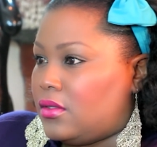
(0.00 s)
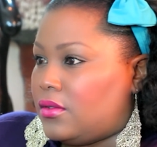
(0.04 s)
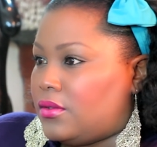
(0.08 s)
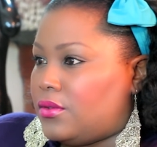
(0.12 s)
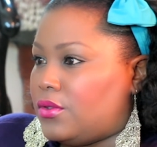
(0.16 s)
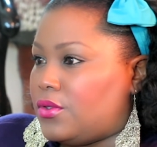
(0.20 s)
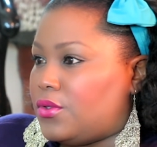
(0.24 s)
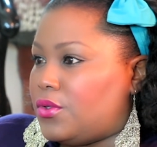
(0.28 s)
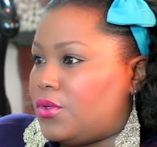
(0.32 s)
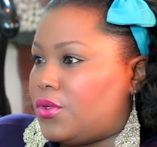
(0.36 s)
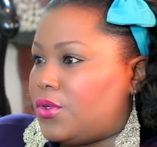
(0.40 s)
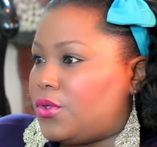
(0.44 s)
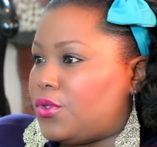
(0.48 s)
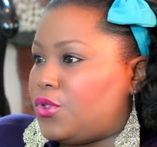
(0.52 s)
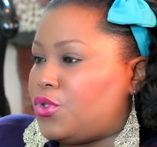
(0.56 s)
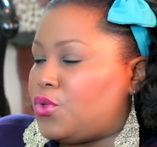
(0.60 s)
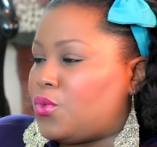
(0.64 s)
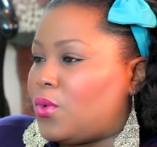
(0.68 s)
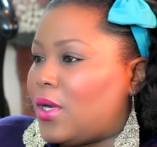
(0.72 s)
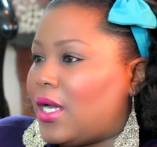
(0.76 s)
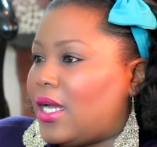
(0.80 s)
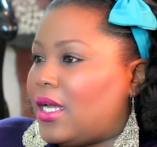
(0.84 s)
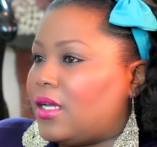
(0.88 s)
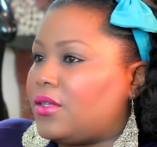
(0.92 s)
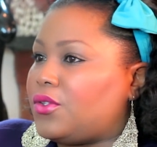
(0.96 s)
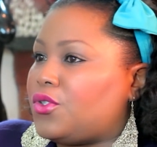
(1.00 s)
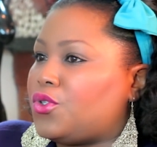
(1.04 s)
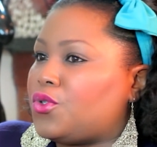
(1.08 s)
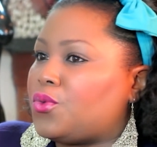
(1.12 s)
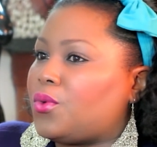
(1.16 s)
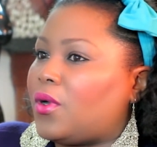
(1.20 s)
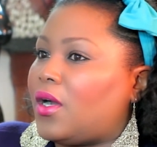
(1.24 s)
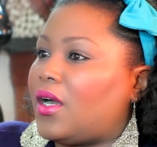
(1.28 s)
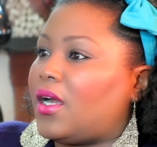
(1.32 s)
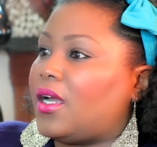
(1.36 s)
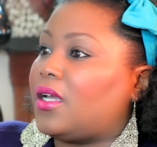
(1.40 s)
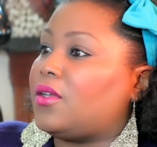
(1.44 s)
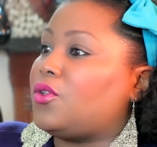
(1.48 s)
You know, you
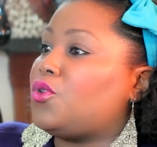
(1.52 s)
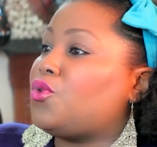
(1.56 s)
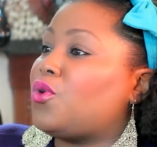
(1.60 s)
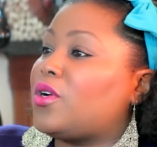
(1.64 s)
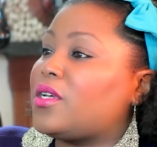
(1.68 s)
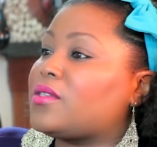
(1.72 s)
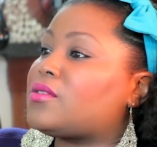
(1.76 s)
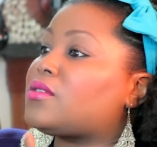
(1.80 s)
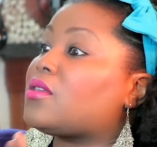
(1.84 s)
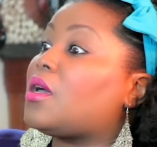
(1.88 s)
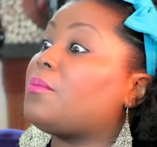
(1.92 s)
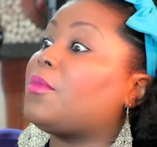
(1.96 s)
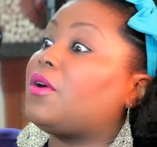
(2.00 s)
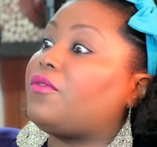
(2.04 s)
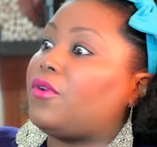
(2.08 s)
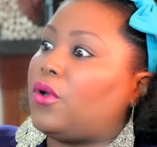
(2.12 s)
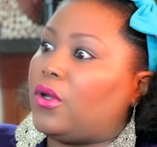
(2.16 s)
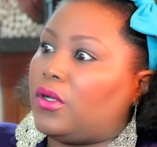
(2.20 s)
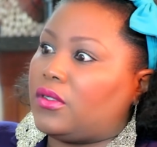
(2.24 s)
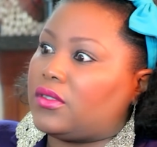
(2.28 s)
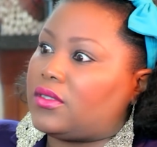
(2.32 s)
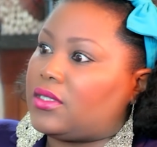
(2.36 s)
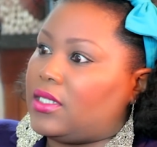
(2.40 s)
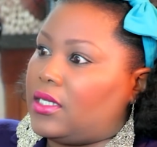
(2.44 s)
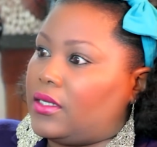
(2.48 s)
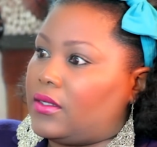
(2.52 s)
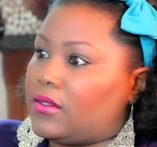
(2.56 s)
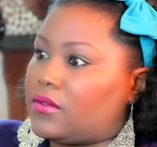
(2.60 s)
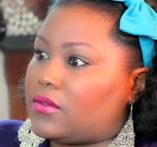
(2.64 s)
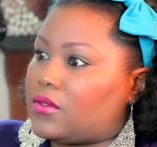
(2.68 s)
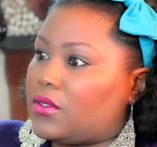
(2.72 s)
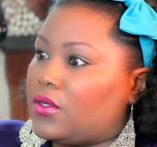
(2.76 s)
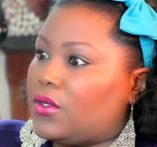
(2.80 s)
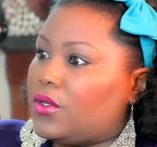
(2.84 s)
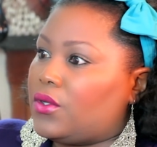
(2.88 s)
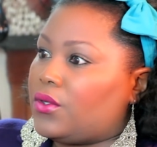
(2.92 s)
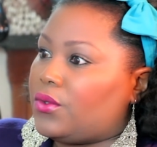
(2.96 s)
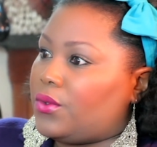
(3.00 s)
are sum of all things.
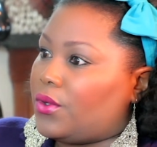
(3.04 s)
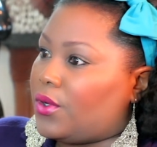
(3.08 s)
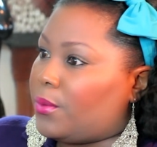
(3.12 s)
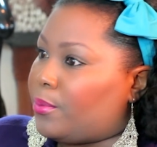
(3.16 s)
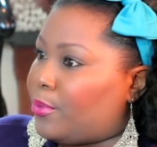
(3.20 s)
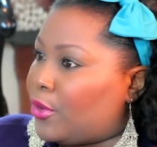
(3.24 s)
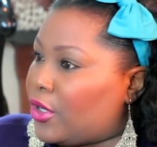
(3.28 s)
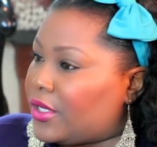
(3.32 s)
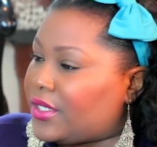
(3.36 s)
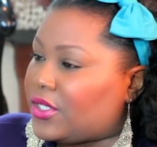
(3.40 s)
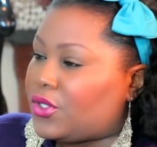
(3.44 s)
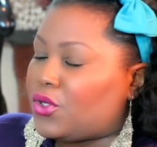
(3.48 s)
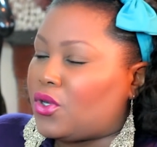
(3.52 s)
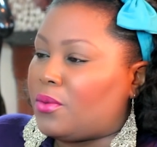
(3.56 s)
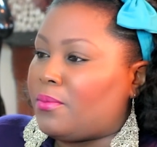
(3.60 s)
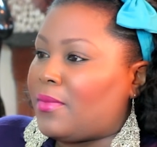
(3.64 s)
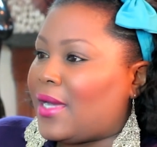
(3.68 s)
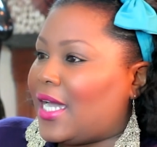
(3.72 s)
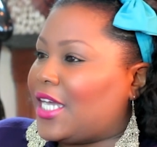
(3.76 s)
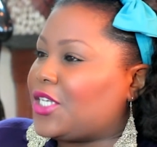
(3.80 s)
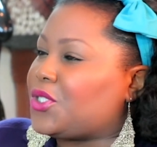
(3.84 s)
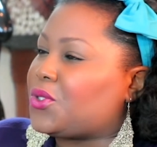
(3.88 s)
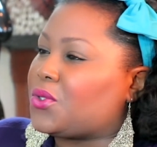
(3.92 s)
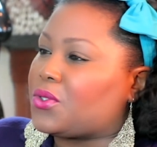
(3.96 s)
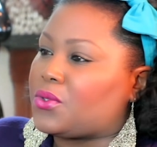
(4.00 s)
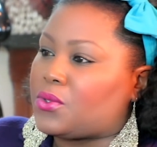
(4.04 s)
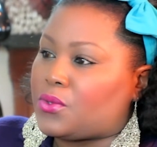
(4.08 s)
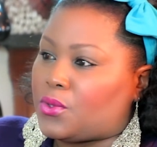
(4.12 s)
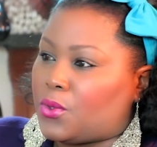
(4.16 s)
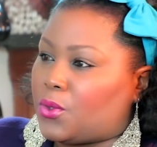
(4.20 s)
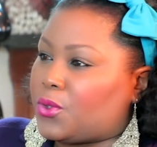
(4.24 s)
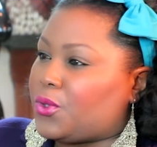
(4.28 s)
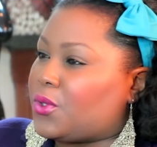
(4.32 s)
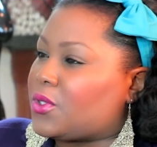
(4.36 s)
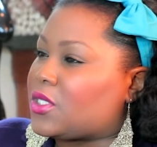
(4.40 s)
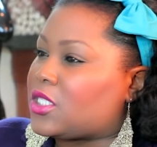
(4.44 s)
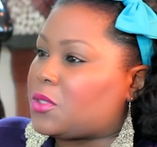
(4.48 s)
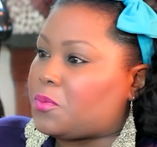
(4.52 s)
Your body, your mind, your soul,
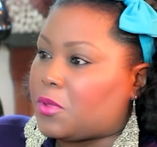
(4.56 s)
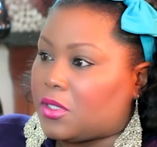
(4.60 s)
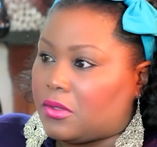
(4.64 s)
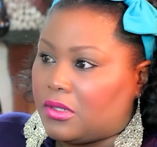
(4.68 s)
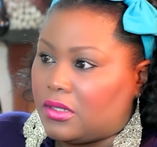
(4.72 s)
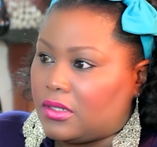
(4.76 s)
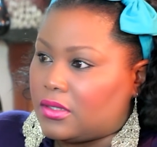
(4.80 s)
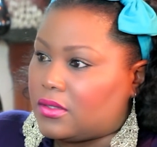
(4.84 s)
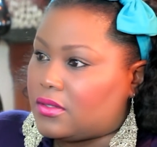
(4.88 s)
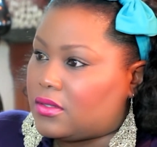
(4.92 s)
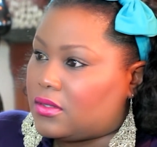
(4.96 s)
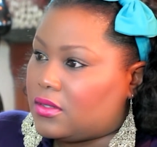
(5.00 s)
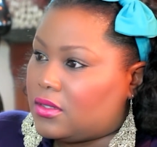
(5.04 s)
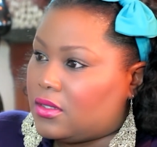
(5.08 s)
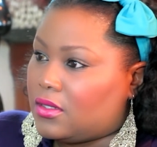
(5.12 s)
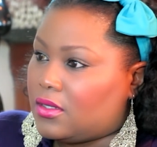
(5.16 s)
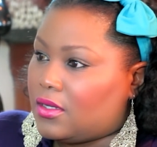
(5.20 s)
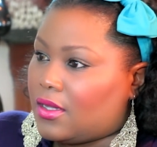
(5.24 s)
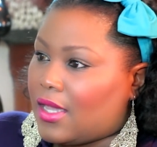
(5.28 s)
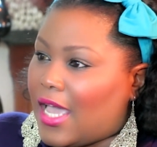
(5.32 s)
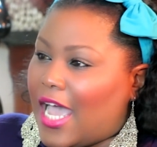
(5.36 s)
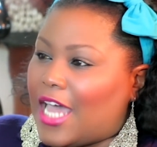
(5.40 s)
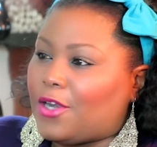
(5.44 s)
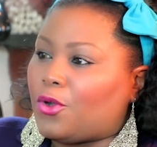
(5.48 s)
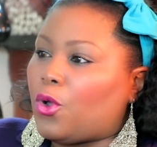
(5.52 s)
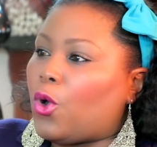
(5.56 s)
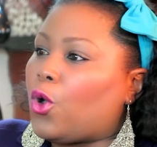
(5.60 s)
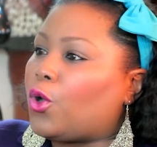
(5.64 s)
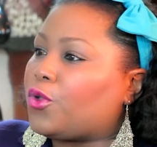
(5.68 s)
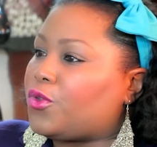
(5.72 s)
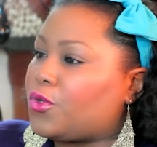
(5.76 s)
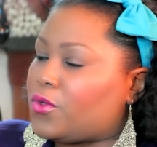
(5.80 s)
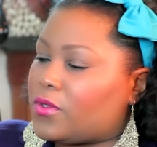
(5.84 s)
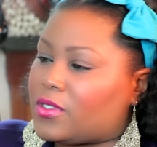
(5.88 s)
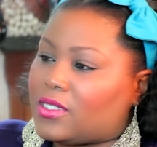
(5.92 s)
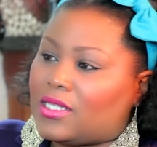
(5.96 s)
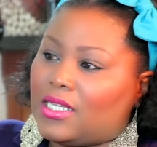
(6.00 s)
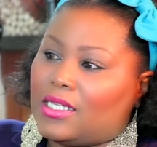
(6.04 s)
your spirit. And all
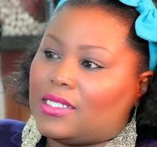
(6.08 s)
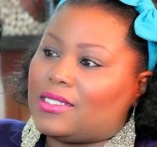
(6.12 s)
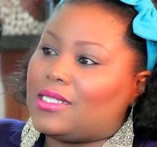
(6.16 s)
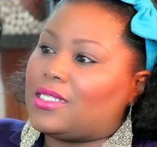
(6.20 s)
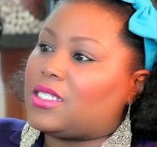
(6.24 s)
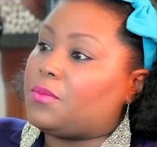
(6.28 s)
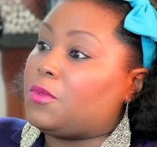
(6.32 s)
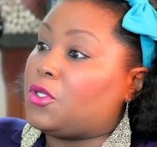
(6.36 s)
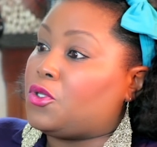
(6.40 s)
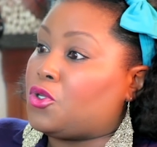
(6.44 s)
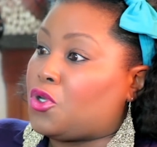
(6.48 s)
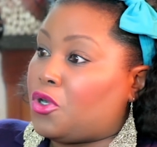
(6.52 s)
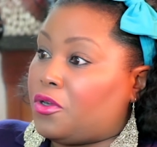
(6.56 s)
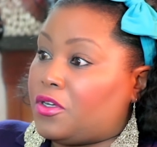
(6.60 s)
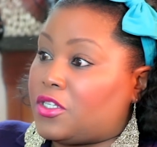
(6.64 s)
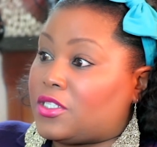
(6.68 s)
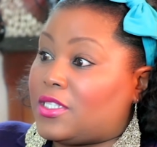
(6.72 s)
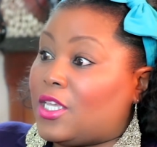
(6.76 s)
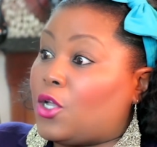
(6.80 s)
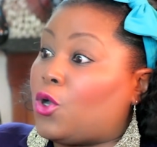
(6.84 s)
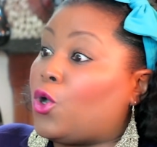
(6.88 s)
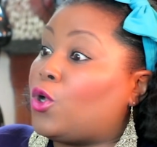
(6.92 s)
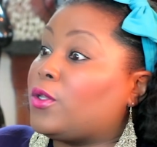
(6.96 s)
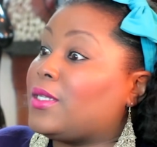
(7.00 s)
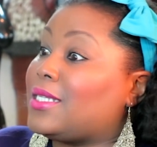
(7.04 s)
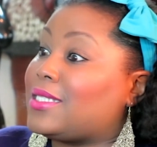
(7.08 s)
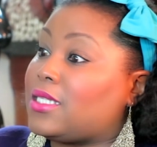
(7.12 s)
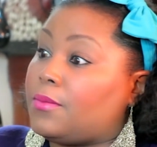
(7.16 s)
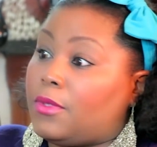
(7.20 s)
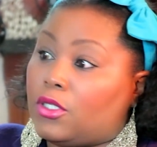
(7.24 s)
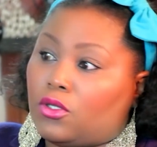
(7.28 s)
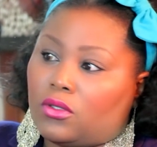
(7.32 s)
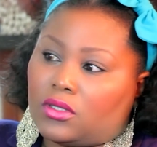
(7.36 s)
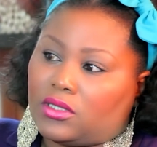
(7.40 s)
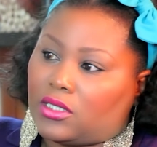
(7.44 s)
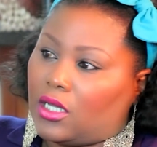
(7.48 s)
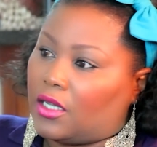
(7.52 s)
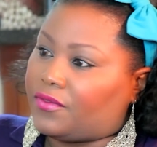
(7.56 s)
those things need to be nourished. They all need to be
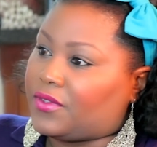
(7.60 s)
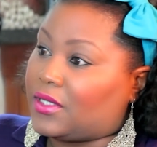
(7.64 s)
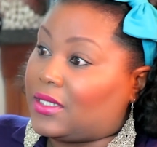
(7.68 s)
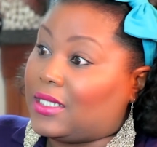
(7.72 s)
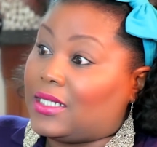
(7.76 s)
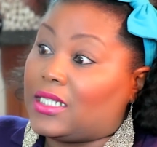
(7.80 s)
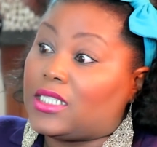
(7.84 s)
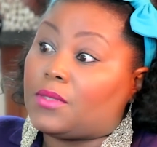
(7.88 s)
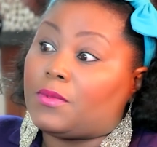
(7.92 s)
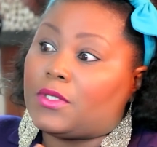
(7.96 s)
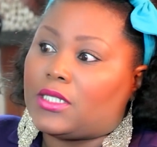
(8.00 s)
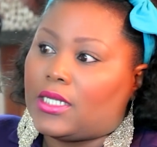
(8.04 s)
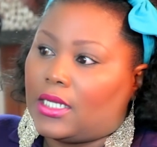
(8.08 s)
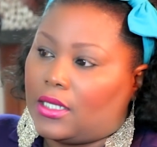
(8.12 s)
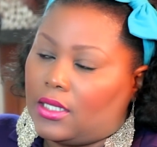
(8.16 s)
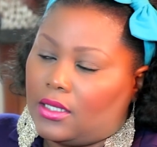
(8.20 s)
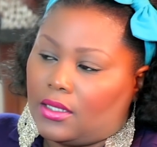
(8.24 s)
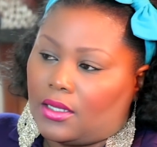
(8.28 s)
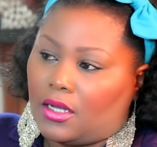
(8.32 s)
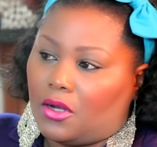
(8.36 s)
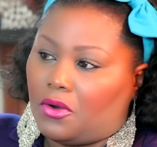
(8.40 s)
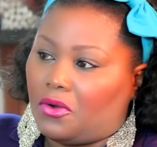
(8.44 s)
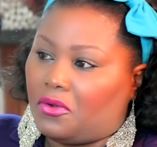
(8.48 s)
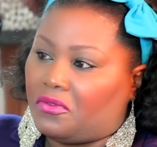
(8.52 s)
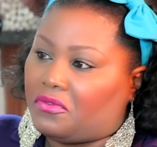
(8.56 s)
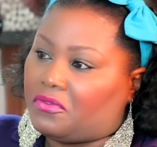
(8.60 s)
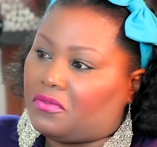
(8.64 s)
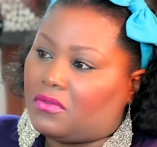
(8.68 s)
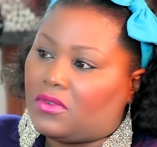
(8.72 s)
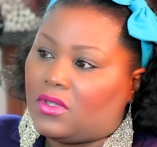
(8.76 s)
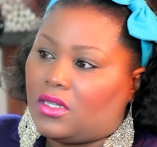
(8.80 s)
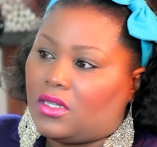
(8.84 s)
looked after. They need to be taken care of.